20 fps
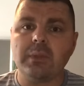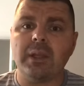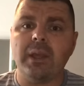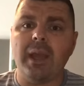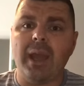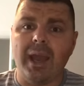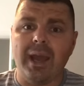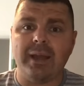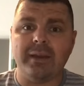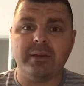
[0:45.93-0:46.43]

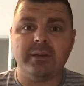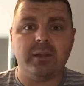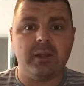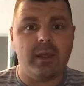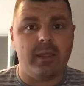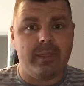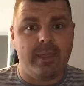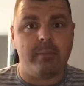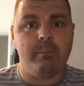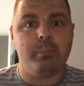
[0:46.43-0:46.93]
and
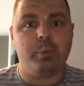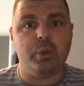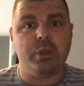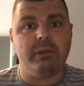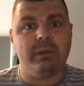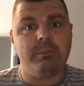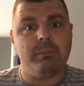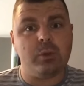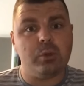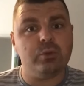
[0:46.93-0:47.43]
then put you
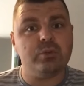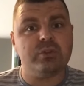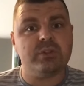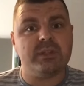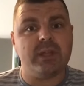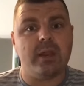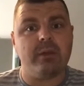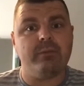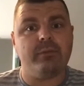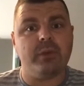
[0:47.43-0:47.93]
in good
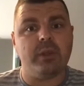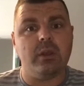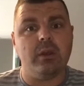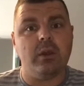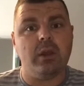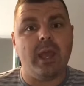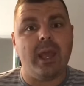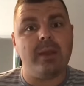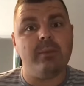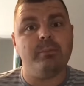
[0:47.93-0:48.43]
stead for your
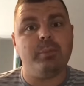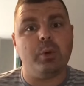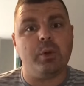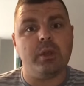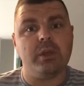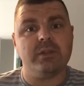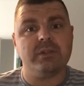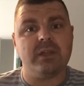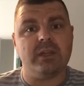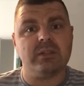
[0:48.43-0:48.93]
endpoint
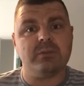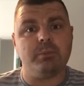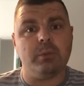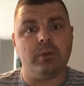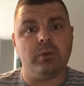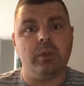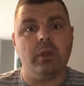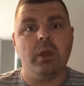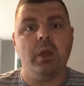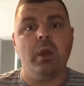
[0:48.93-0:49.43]
assessment,
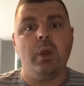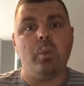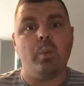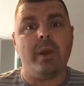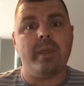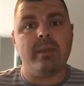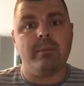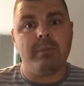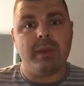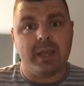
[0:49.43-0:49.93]
where they
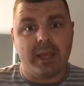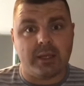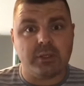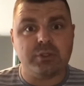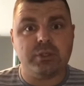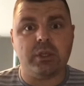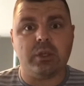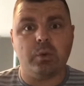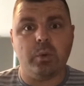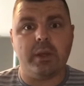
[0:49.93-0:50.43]
may ask you
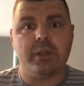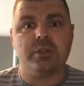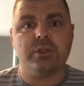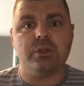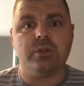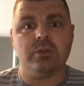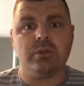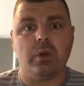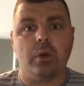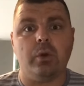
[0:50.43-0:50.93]
questions
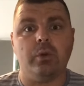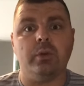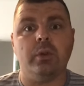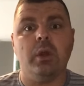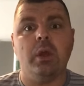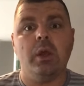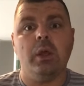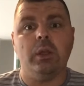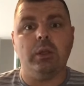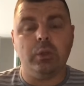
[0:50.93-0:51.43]
on
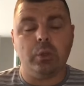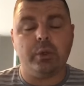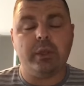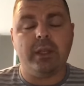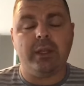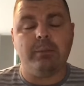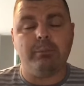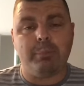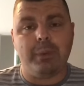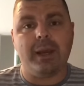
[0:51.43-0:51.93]
looking
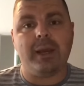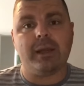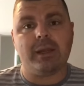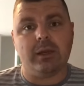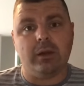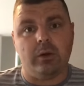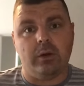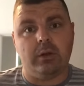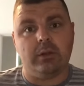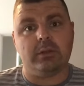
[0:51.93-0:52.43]
back
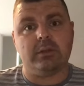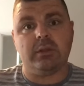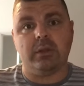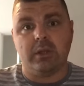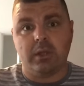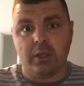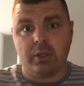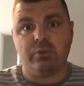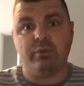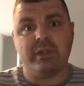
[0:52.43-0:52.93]
at a
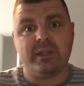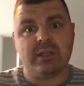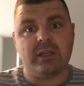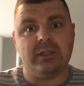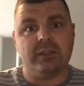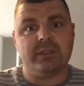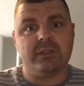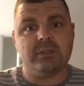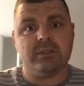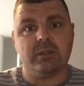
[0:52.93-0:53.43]
critical
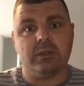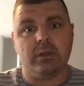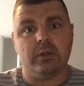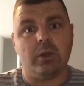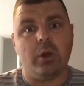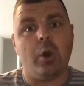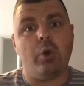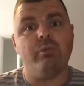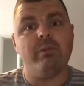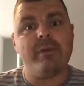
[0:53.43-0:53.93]
incident
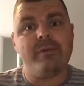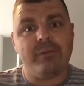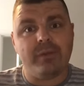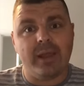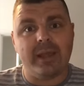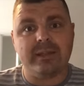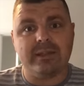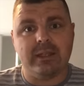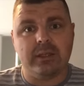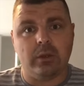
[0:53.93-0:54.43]
or
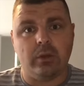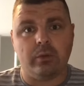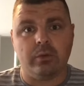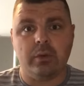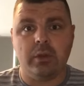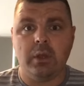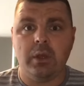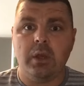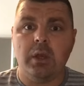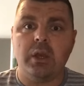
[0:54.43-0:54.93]
reflecting on
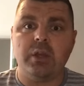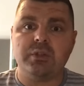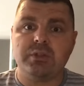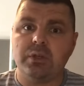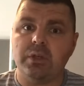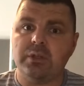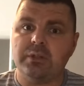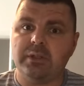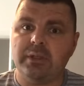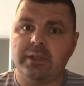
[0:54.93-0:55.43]
a
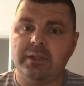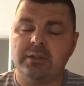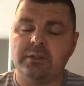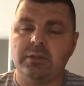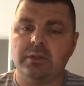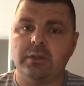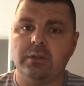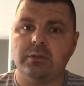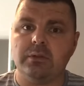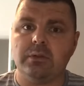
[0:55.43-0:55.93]
certain
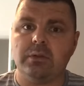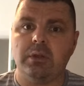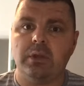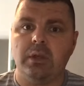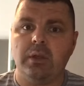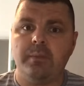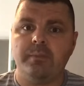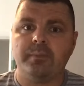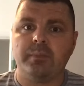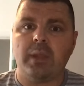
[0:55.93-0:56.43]
incident,
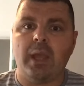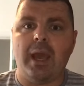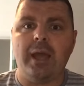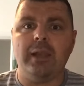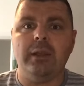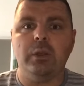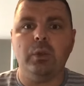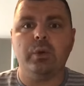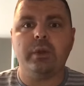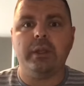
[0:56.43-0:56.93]
and
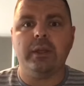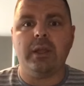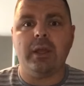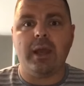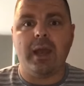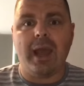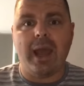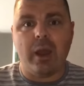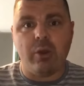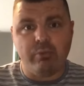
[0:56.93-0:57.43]
looking at
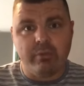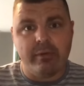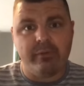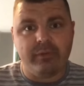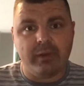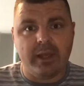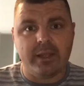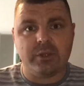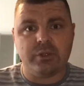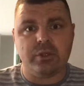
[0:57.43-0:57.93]
how
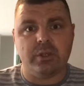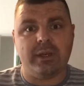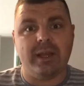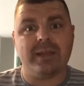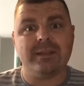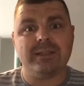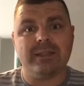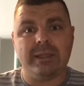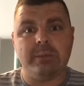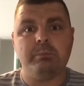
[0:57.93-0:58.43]
reflection has an
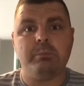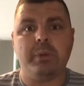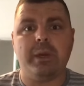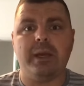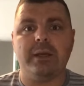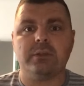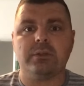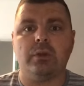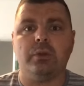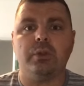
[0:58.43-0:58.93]
impact
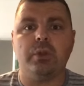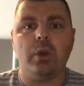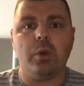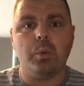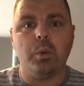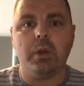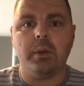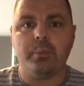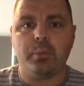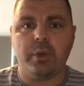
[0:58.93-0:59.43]
on your
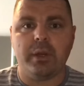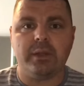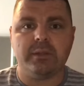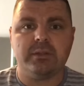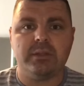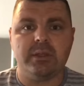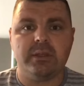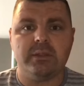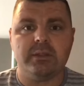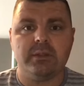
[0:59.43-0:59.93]
work
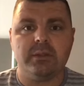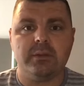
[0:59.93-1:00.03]
practice.